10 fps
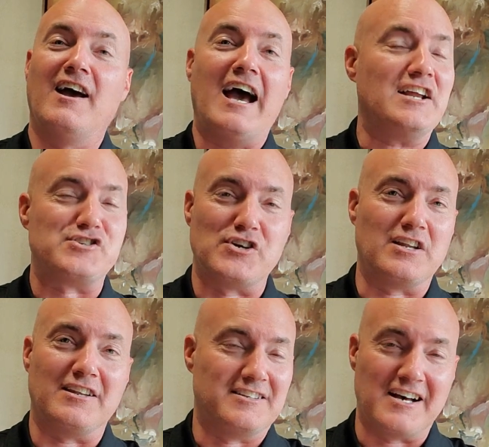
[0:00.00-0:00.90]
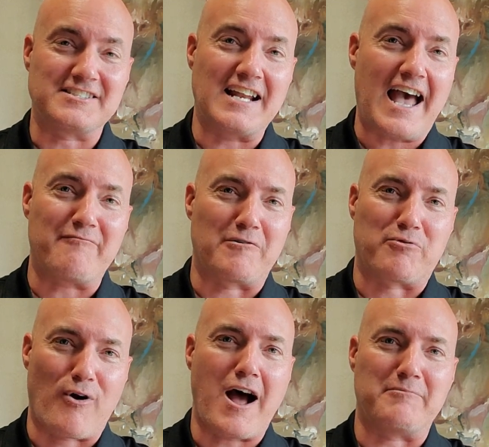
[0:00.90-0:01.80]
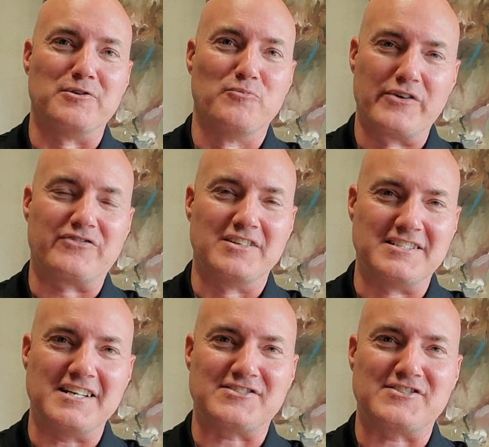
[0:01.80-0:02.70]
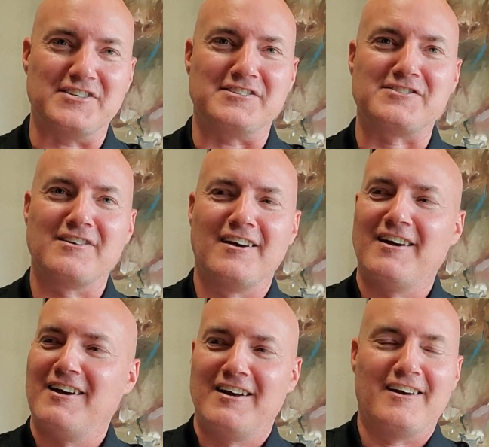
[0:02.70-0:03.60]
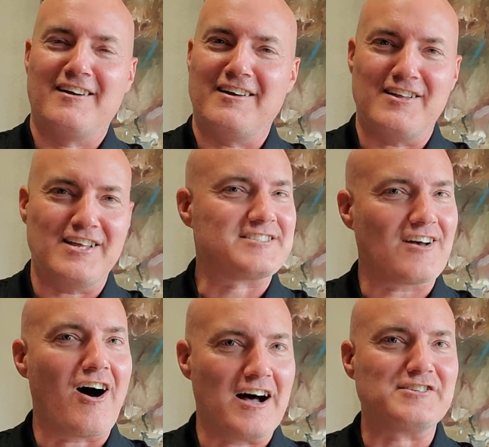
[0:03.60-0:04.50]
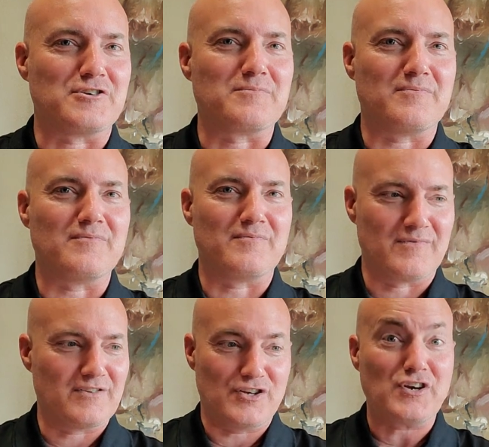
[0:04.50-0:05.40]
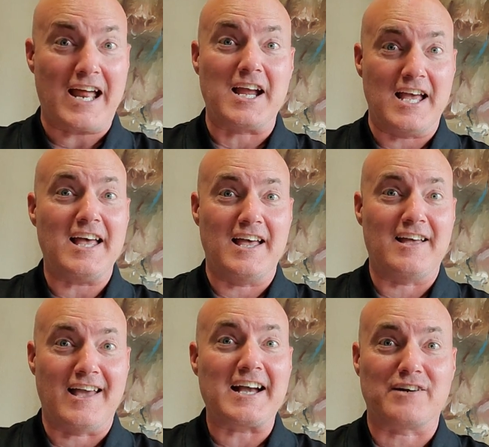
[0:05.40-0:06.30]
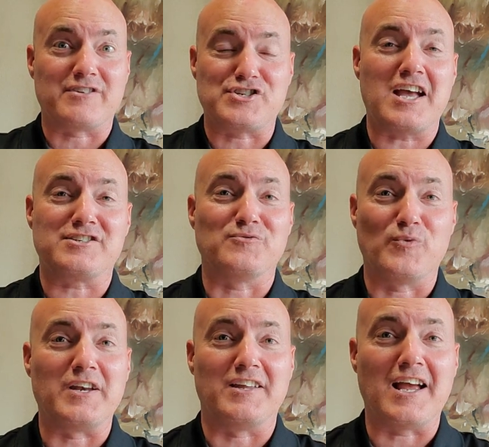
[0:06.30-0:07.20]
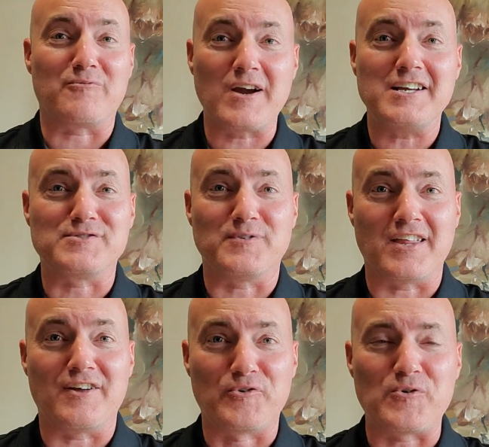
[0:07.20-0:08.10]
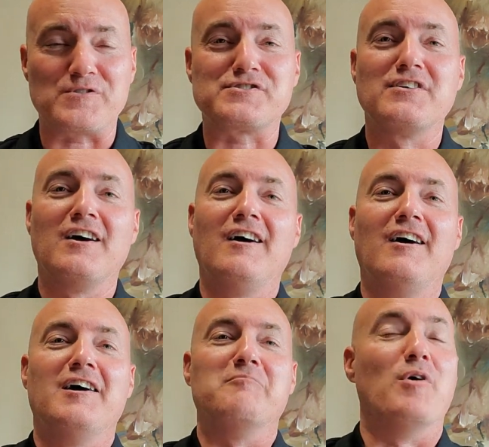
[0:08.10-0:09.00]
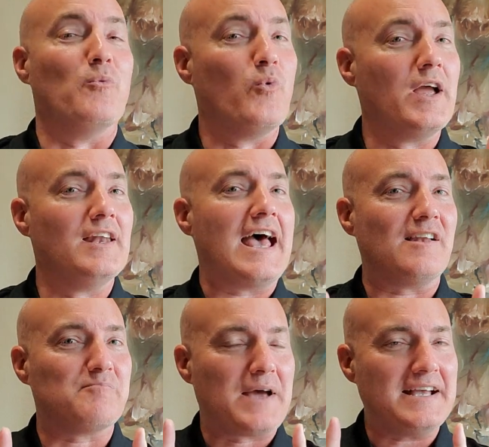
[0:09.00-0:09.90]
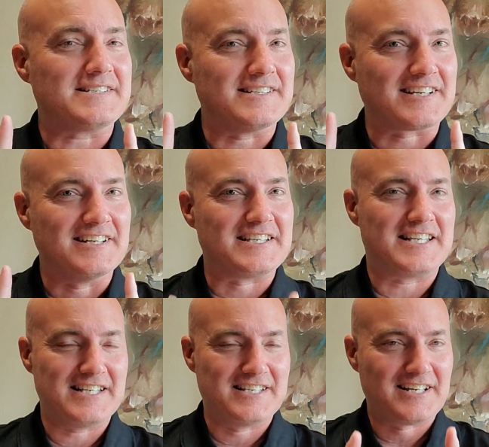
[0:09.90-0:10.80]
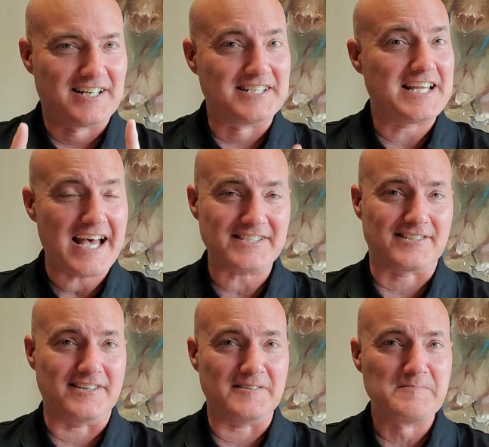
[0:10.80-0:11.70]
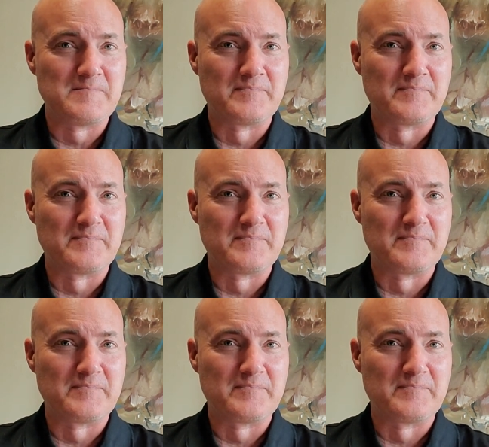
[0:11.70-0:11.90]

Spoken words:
and doesn't have a problem with the distance, its odds are, you got a heck of a chance of winning that race with that horse. But when that pace is contested,